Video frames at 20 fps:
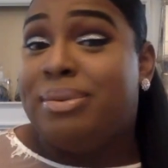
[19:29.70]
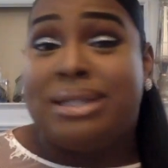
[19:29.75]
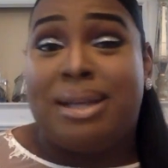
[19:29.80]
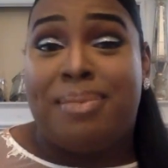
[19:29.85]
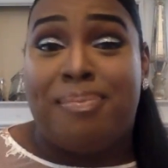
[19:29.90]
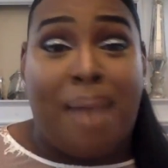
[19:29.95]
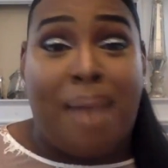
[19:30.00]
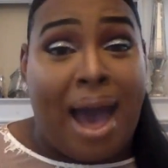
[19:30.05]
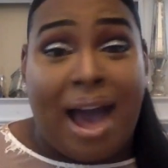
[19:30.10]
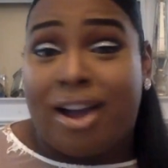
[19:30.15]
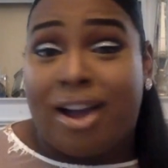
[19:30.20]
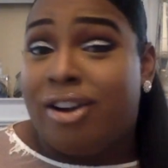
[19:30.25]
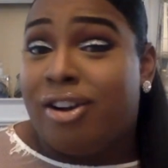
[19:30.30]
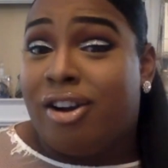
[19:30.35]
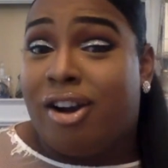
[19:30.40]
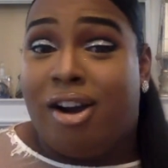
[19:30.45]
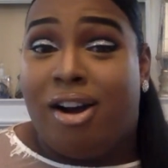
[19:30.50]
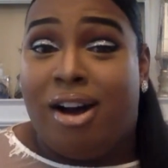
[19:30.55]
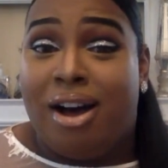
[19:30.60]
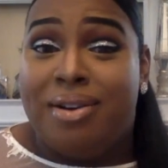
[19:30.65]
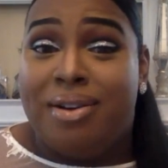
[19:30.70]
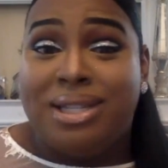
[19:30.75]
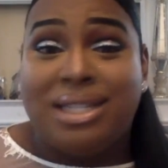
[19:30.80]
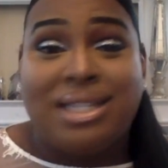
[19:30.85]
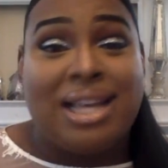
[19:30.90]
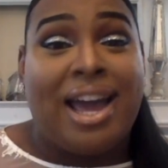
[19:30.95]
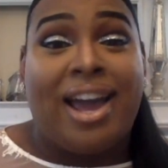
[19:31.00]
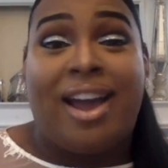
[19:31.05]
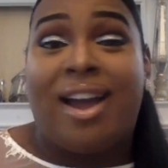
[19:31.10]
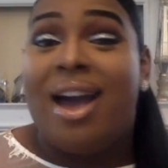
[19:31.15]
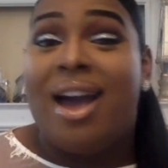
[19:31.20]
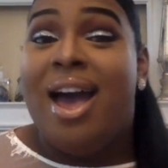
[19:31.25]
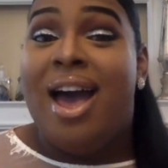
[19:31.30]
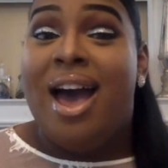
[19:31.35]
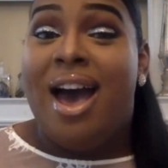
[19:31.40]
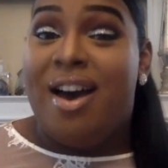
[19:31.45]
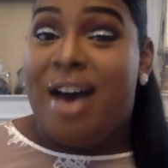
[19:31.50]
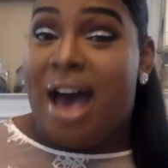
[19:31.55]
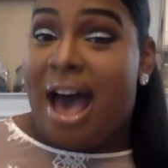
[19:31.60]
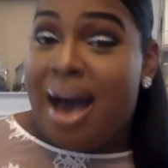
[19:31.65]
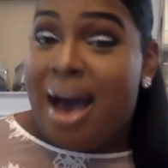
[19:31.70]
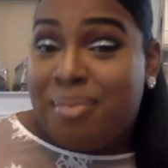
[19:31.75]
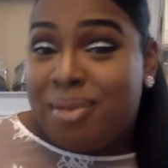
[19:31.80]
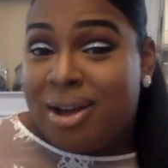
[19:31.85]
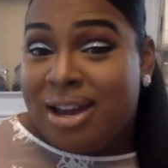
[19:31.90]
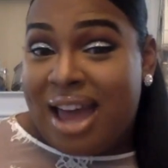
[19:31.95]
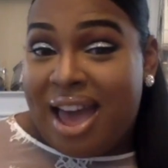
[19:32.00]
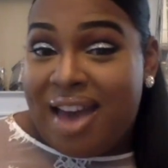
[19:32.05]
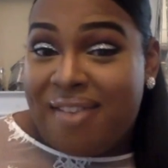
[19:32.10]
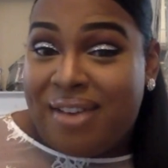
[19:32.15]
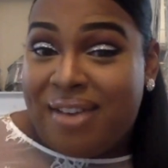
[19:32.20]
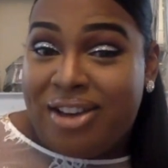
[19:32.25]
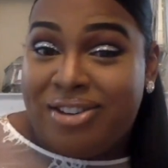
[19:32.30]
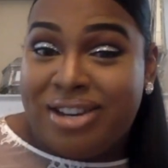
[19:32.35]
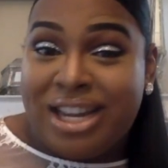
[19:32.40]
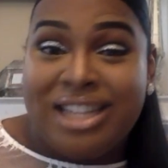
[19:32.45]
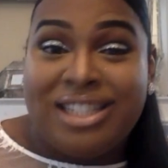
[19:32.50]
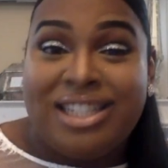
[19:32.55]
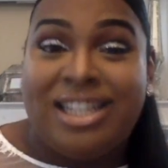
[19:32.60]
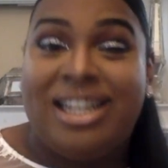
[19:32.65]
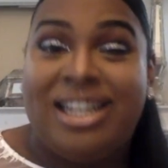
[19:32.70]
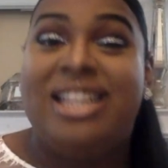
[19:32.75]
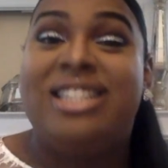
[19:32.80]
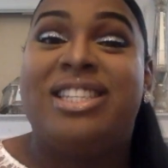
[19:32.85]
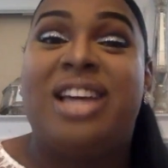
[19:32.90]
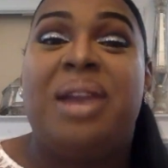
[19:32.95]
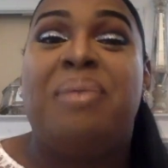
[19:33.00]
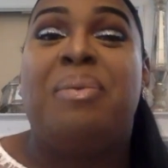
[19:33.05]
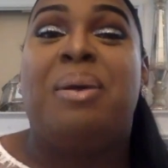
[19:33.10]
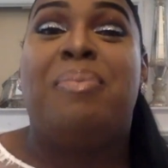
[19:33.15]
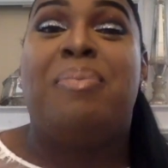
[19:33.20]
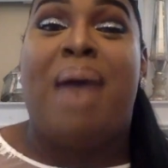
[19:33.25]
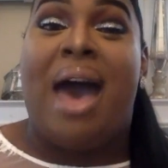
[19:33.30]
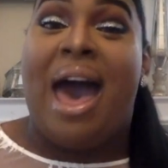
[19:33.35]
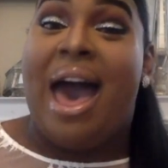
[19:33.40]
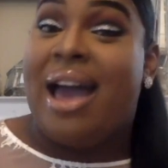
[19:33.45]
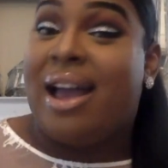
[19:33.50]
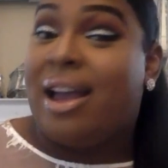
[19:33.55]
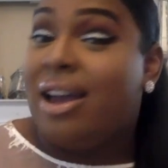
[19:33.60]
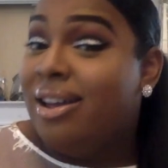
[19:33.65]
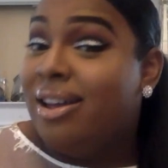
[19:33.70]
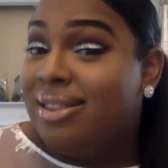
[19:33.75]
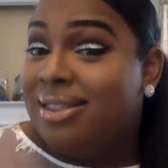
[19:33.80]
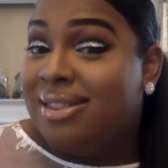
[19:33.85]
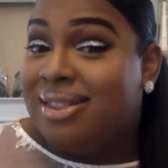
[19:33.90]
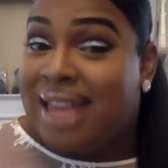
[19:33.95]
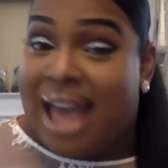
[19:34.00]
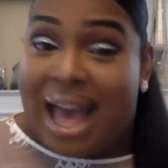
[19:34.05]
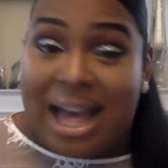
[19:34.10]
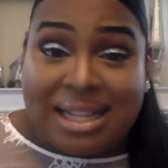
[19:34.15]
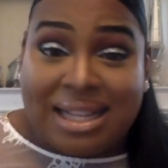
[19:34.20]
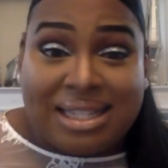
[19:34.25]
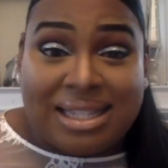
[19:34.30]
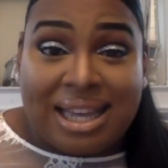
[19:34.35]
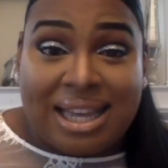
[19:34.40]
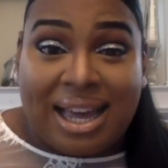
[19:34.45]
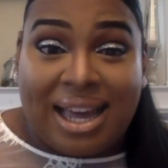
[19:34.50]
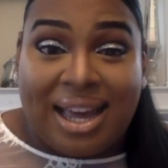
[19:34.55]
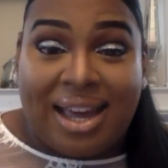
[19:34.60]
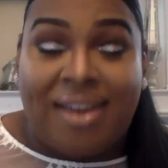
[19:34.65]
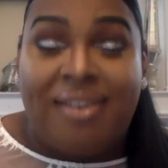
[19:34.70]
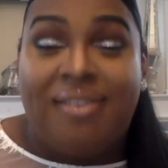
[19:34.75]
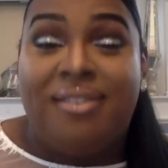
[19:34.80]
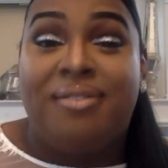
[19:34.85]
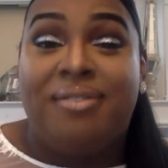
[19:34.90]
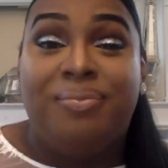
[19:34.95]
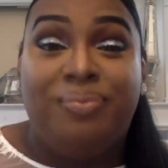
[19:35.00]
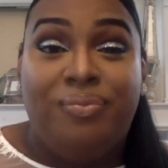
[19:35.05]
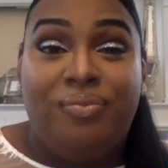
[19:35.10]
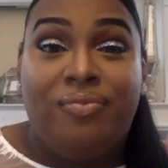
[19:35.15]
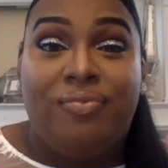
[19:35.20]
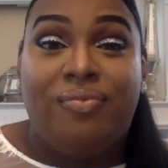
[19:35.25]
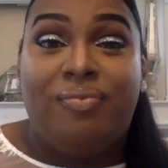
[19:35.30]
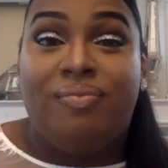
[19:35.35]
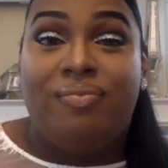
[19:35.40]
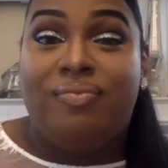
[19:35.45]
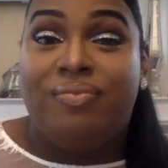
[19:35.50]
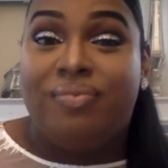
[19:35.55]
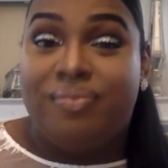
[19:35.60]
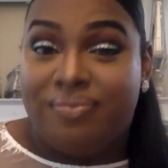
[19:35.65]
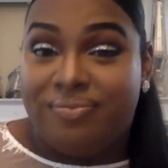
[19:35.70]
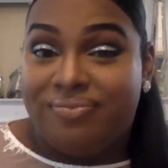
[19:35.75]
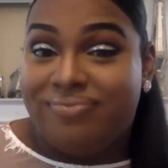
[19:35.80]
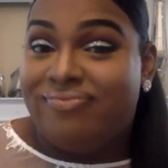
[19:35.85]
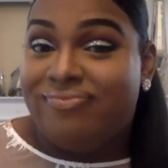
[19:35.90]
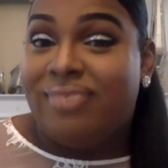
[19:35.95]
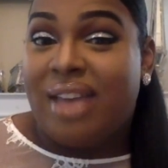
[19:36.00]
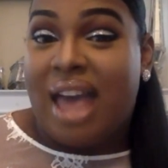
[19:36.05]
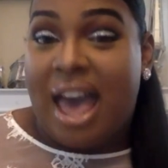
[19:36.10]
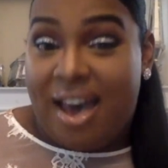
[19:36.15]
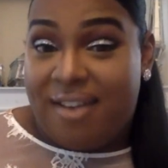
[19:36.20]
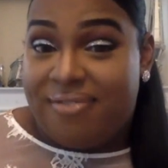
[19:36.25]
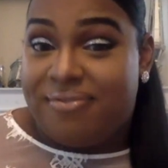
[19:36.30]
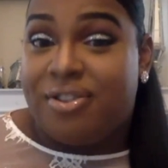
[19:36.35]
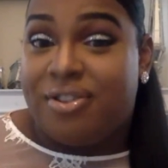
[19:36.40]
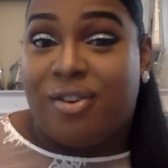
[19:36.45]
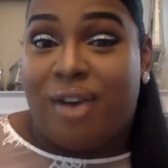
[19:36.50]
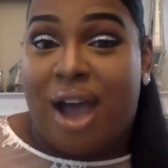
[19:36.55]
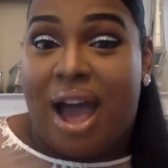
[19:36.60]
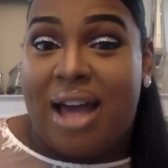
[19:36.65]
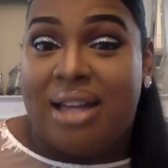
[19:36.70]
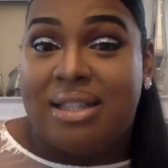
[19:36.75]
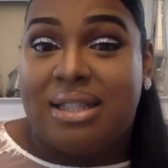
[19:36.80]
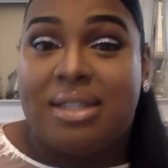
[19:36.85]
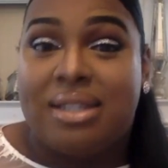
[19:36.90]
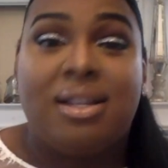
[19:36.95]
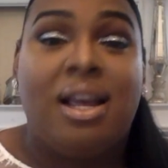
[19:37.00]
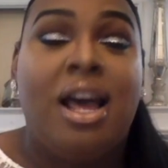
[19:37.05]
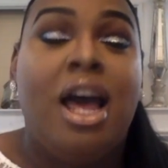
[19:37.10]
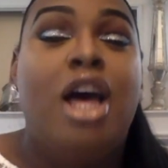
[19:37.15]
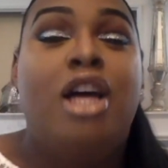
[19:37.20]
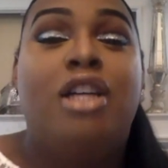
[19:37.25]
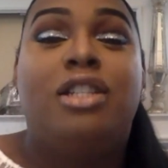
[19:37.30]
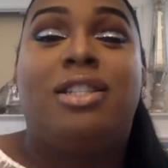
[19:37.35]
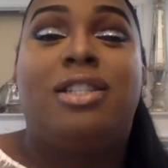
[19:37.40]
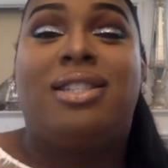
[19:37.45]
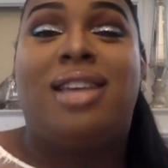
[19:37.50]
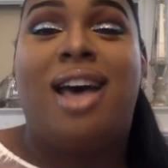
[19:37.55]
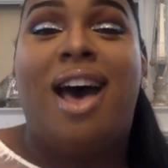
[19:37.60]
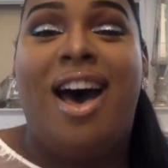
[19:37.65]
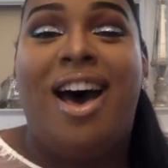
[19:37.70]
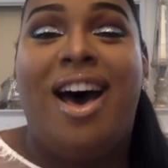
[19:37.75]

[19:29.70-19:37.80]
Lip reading: MAC girl. I was like, I'm going to have foundation. It's going to be MAC. That's it. F the rest. So